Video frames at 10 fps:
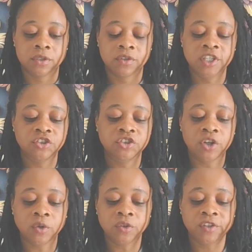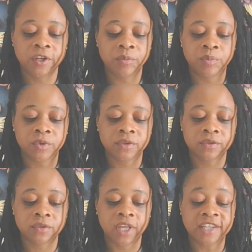this shows up
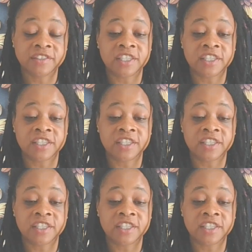as